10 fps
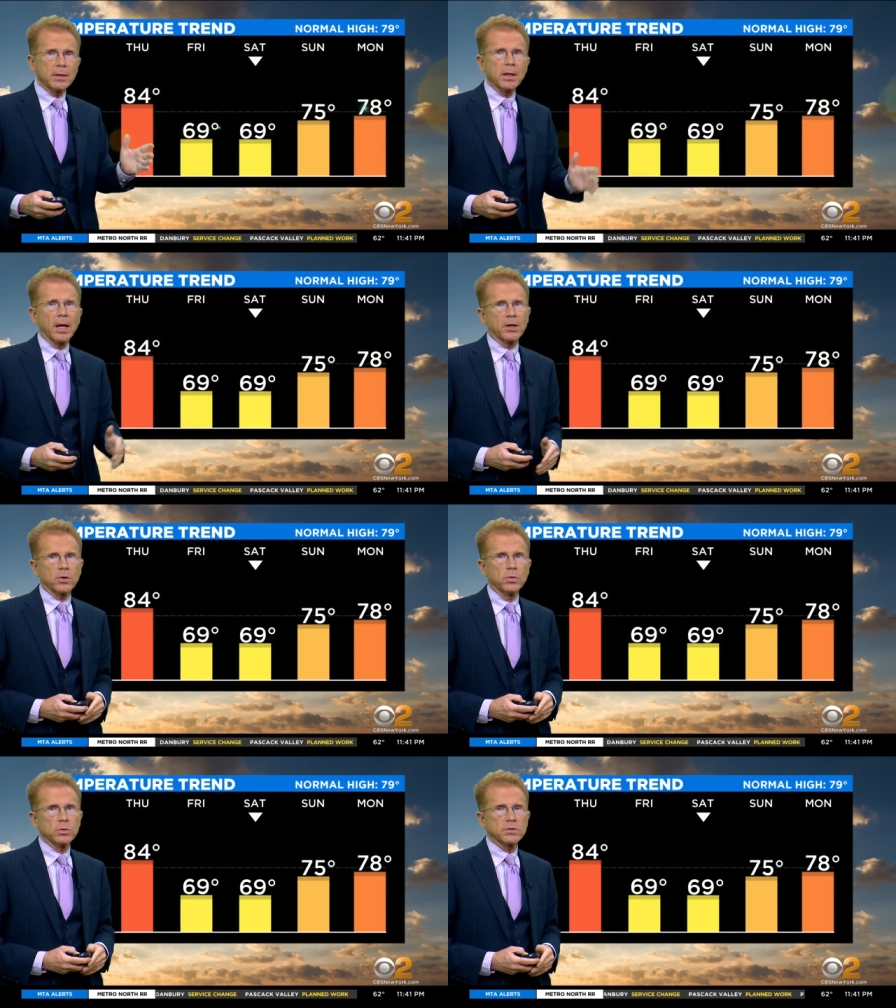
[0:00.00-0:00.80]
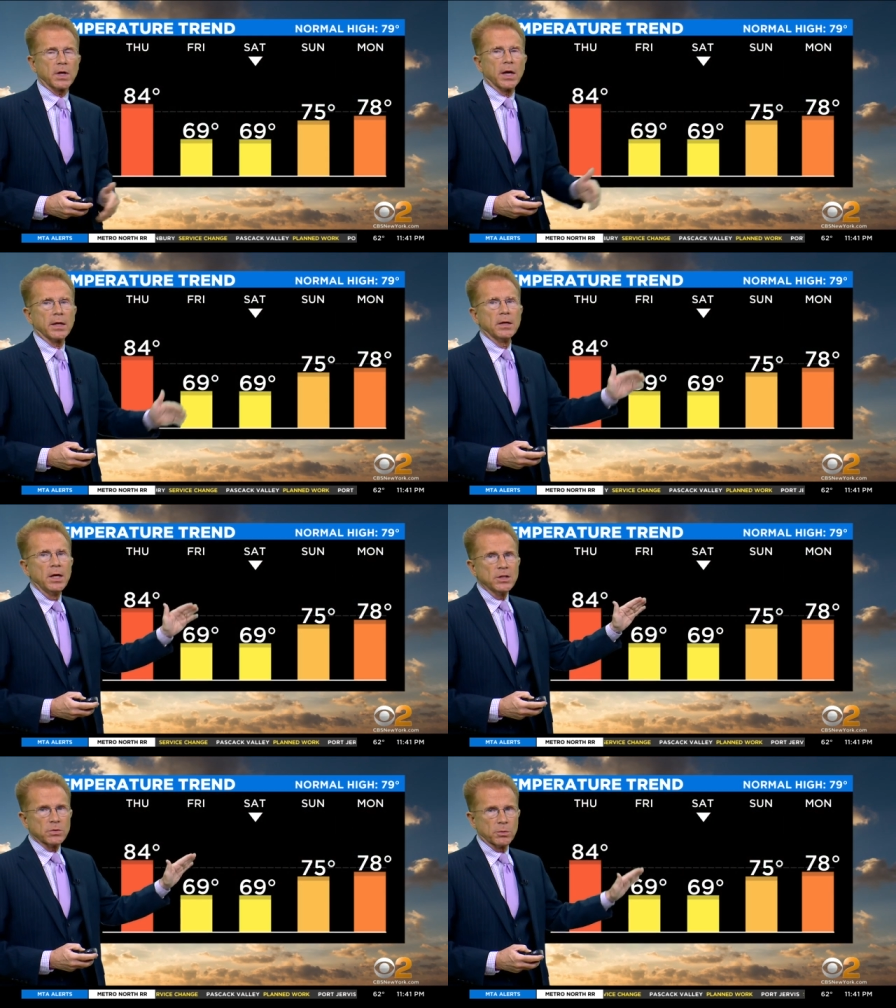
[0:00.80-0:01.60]
a little on the cool side.
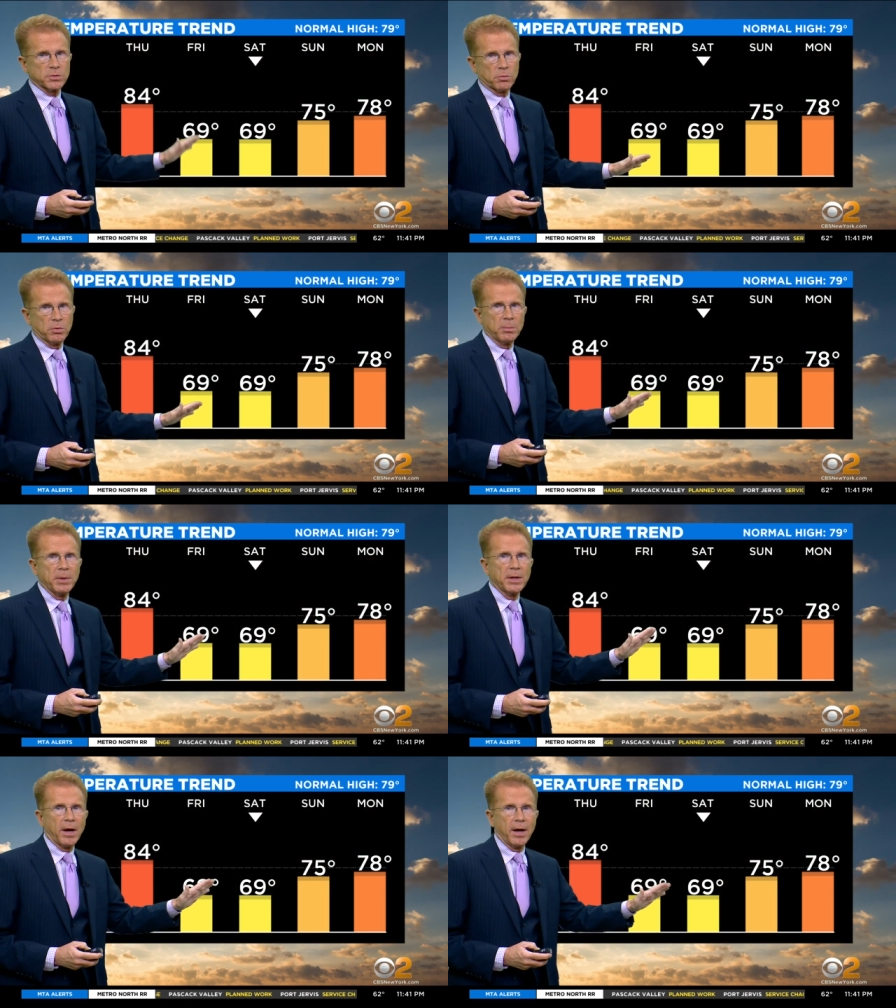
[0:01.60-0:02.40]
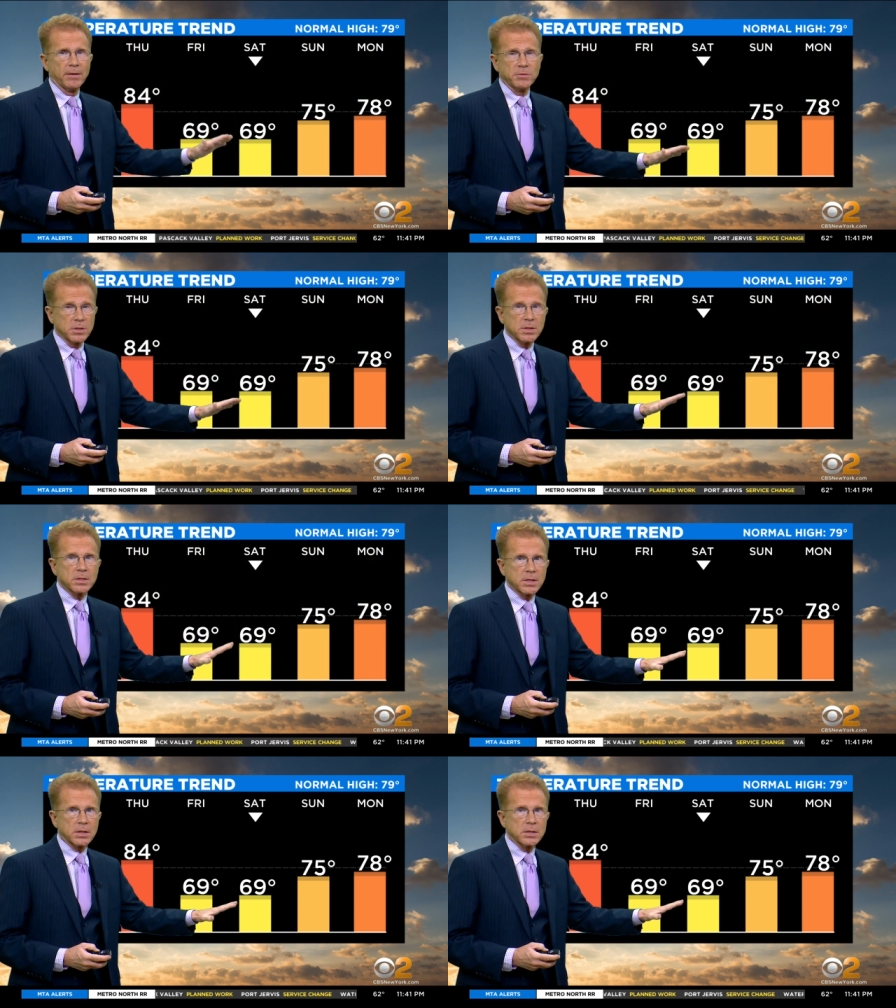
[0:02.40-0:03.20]
So it was a repeat high of just the
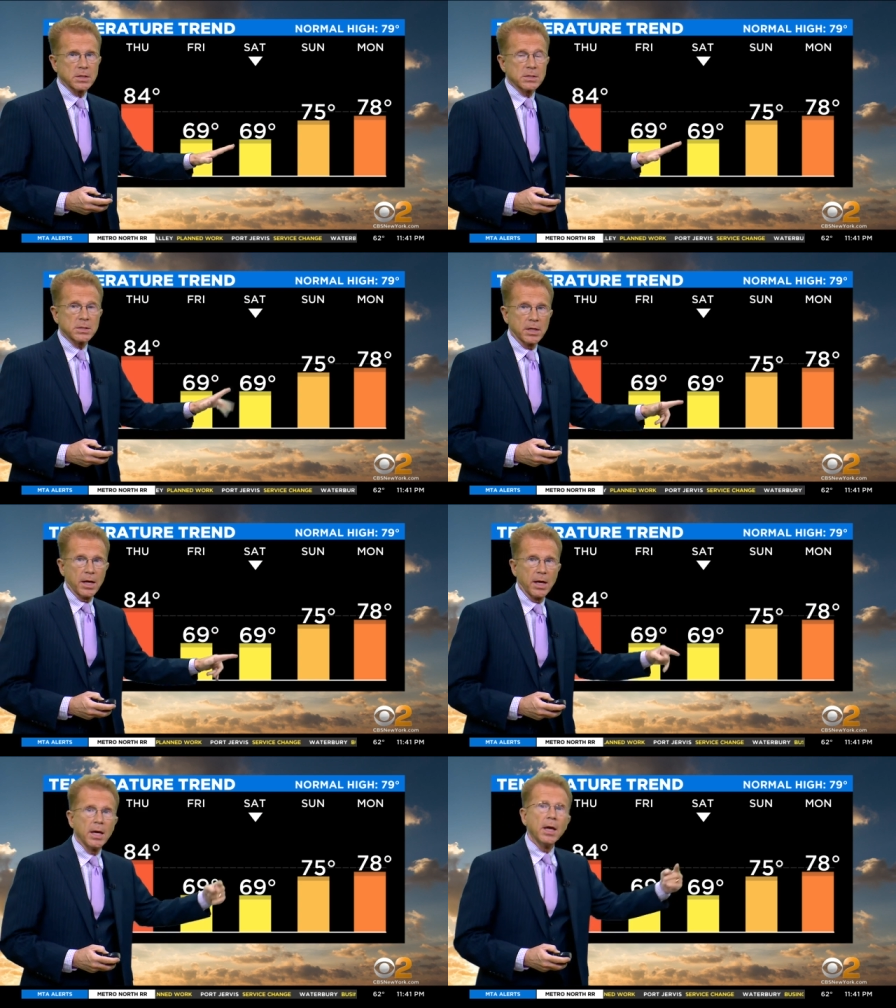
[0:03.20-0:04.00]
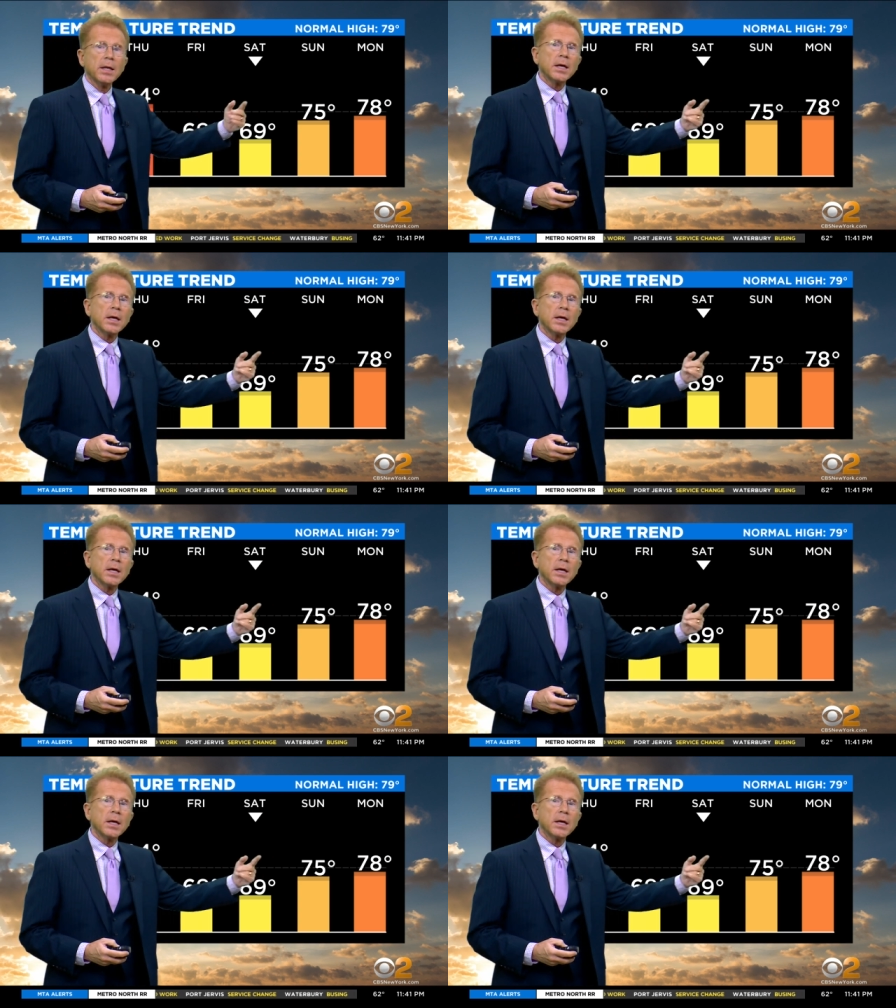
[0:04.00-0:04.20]
60s today.